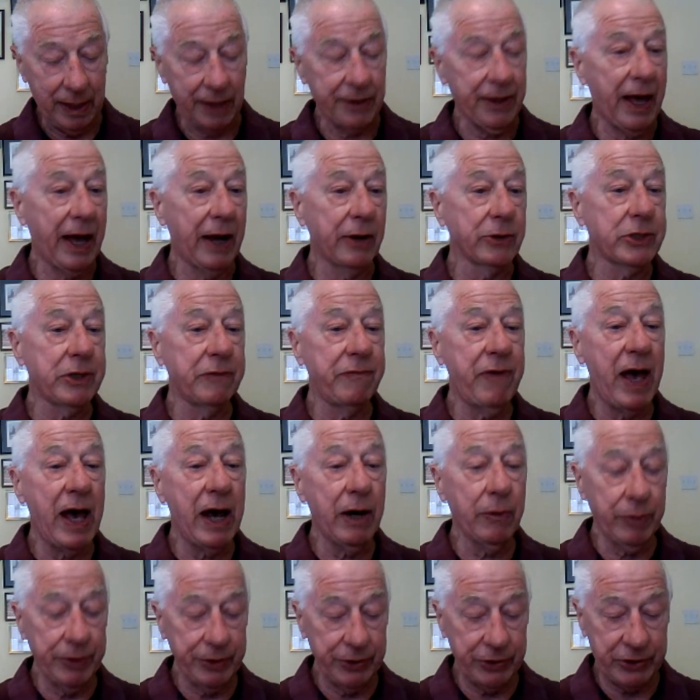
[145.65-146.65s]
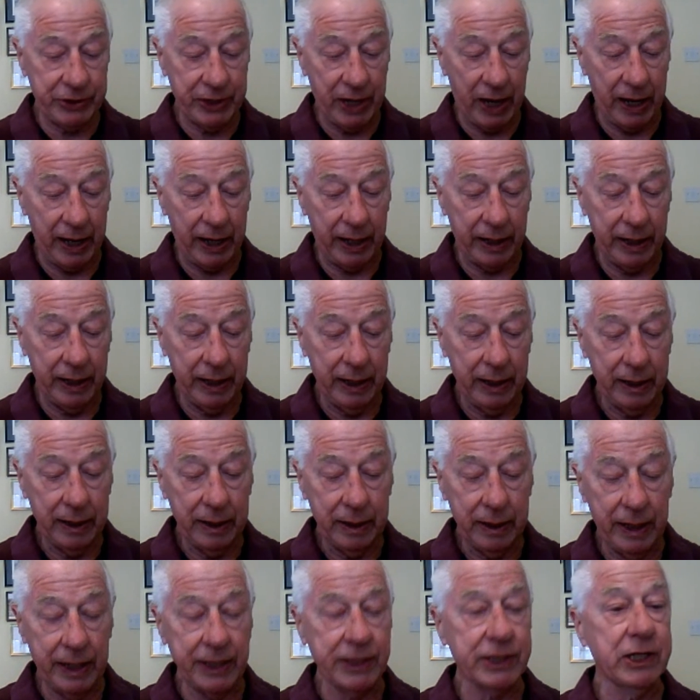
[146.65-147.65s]
Let the house of Aaron say,
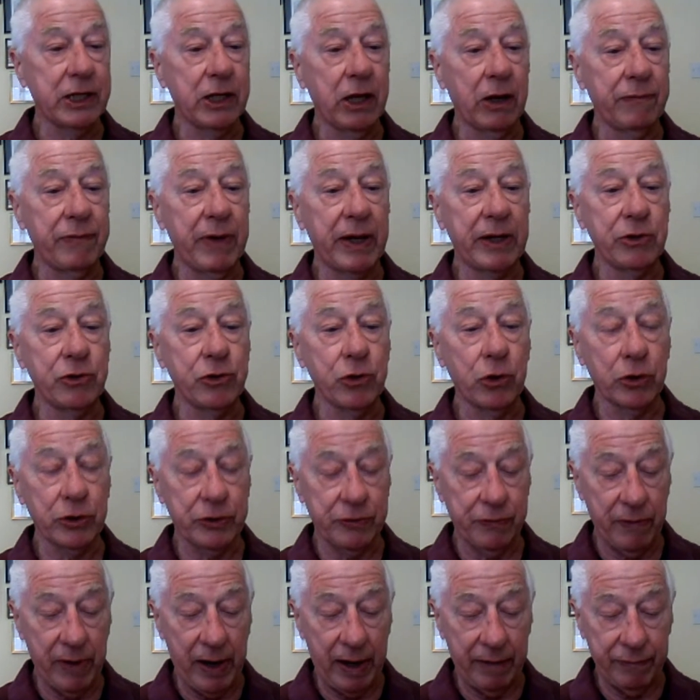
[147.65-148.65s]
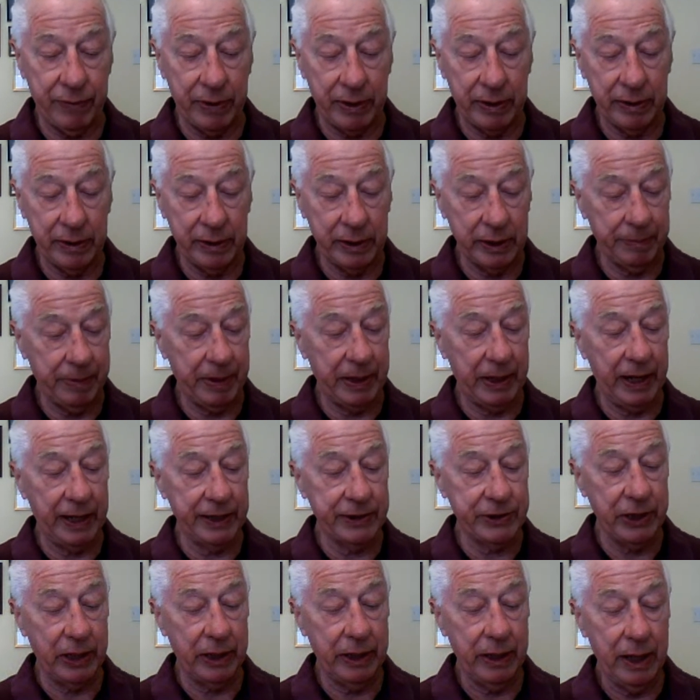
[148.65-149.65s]
his love endures forever. And a bit
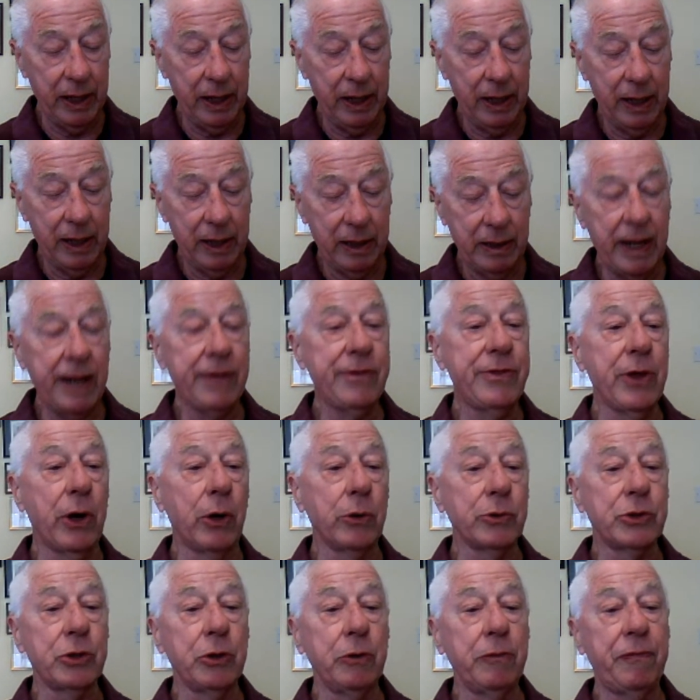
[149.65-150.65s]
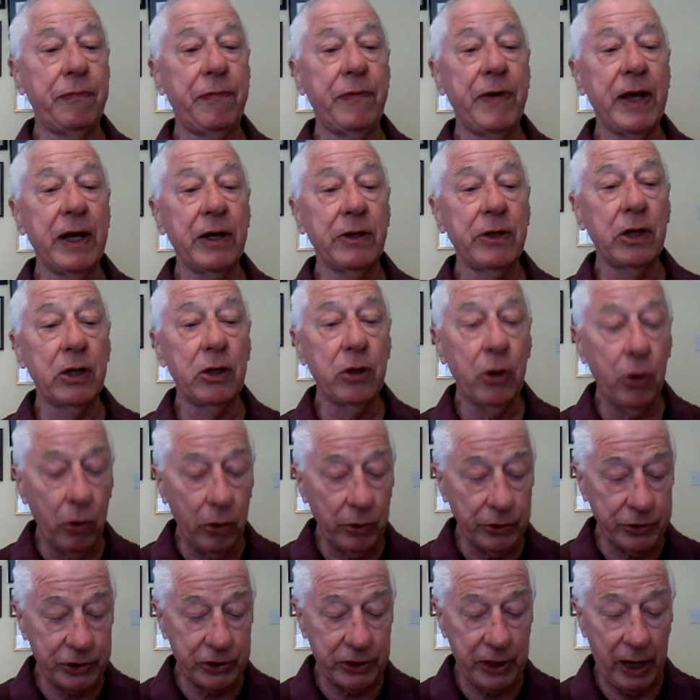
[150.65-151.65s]
later, let those who fear the
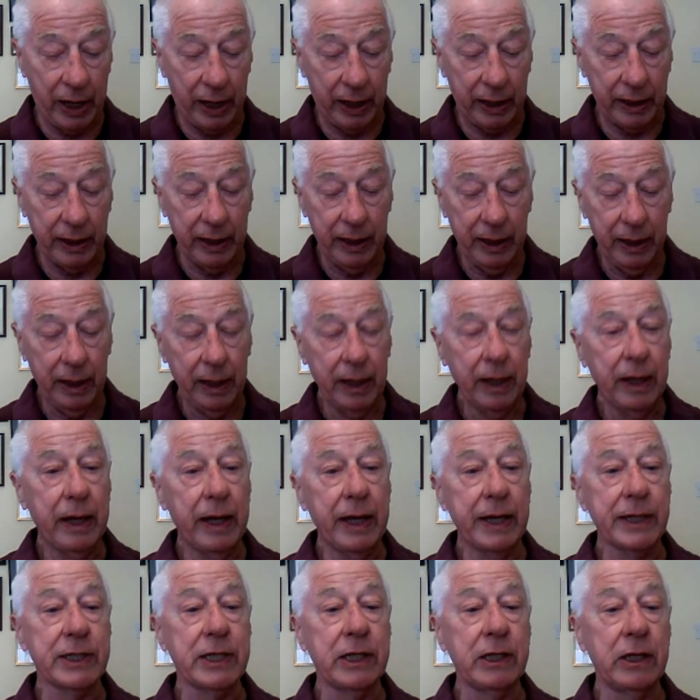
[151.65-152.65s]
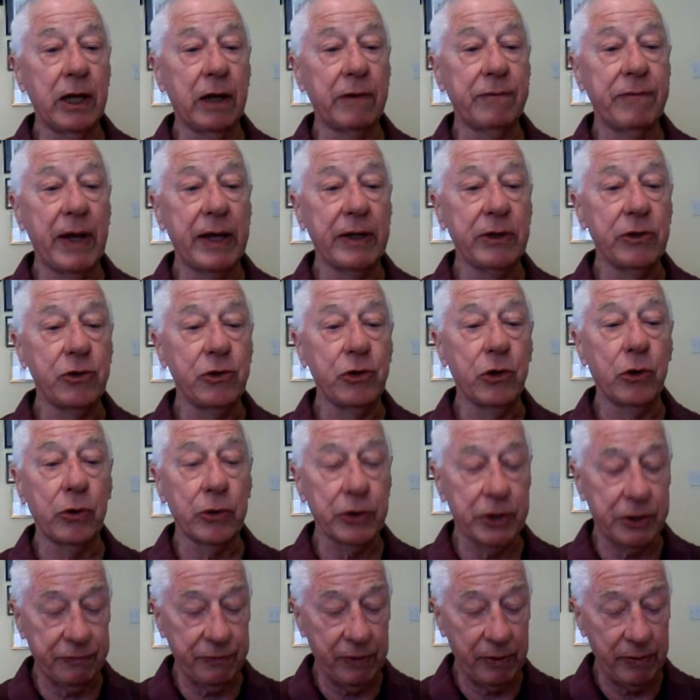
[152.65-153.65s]
Lord say, his love
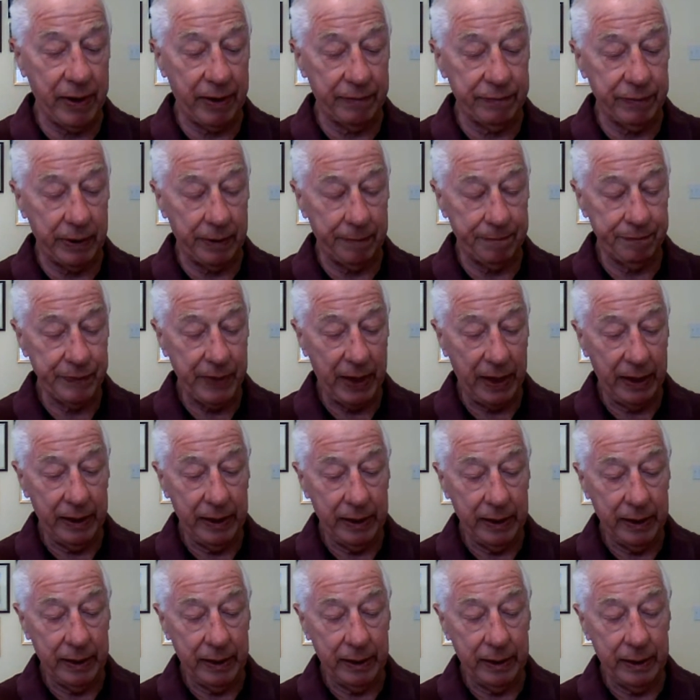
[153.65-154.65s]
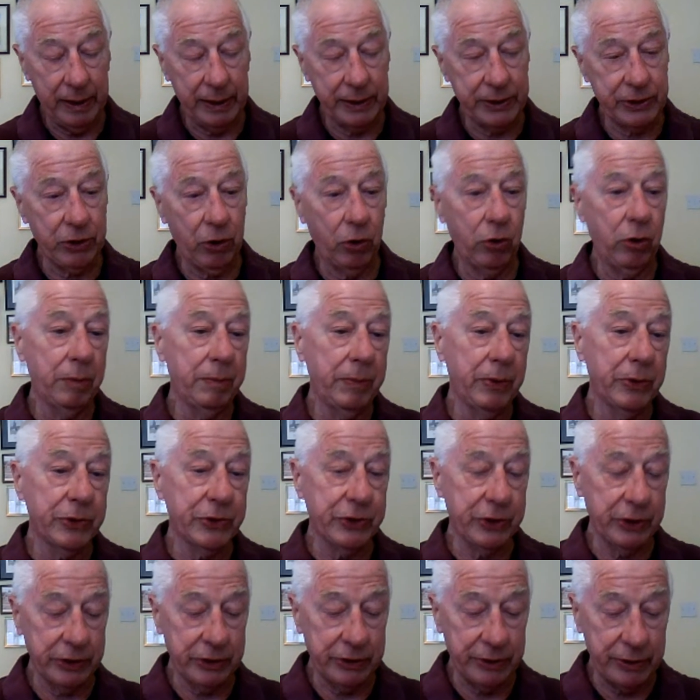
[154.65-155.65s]
endures forever. It's
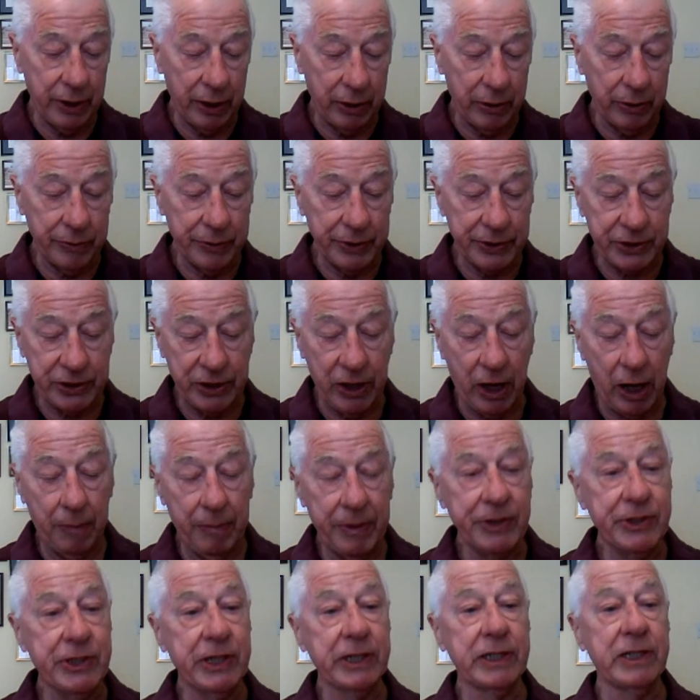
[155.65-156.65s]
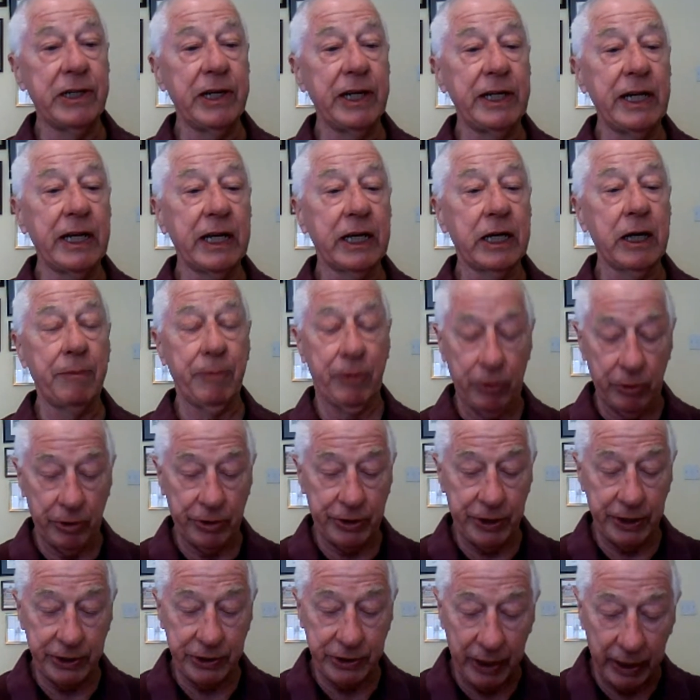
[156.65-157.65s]
almost as though the psalmist is leading
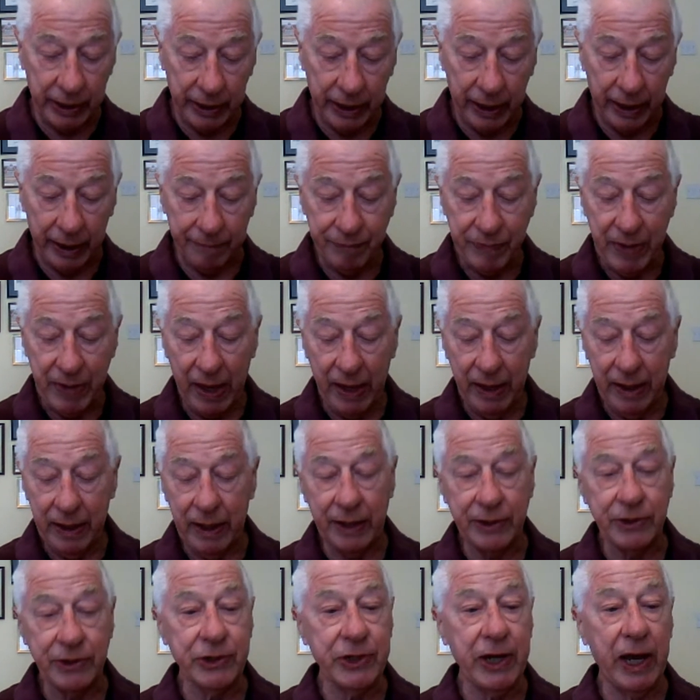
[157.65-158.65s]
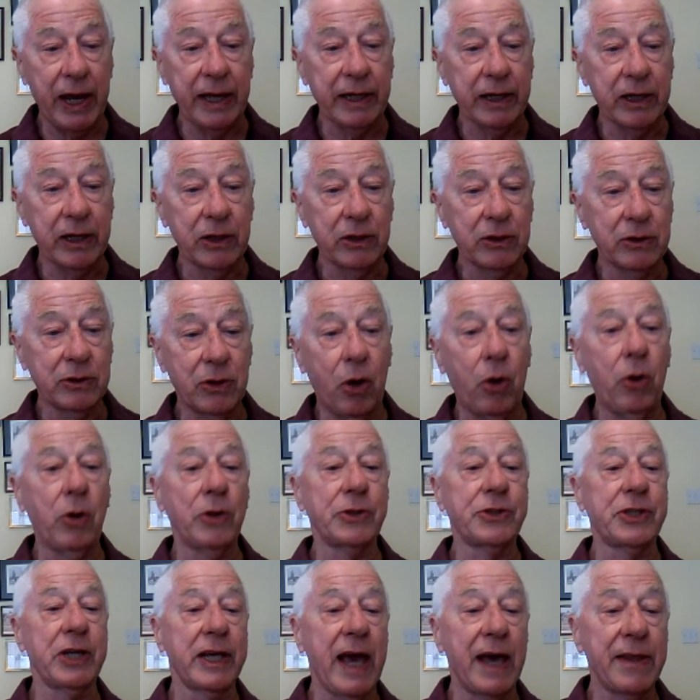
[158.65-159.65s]
community singing and saying,
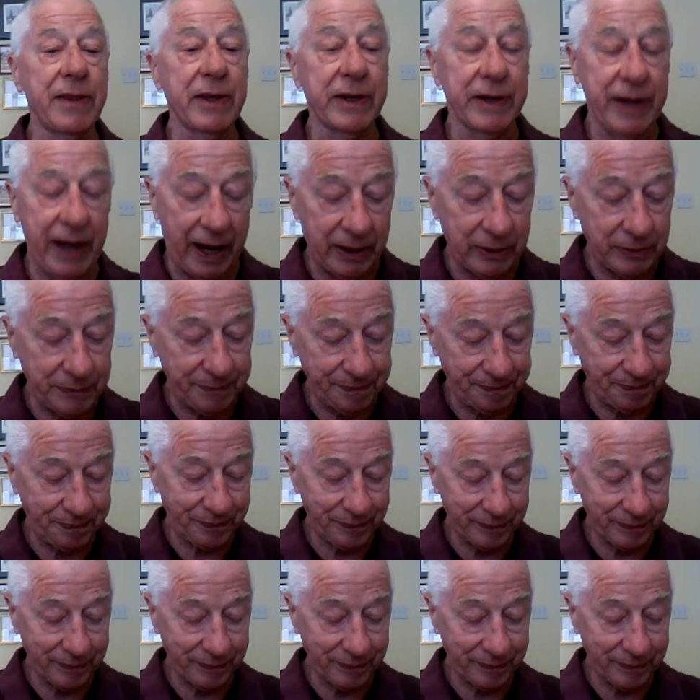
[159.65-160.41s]
all together now.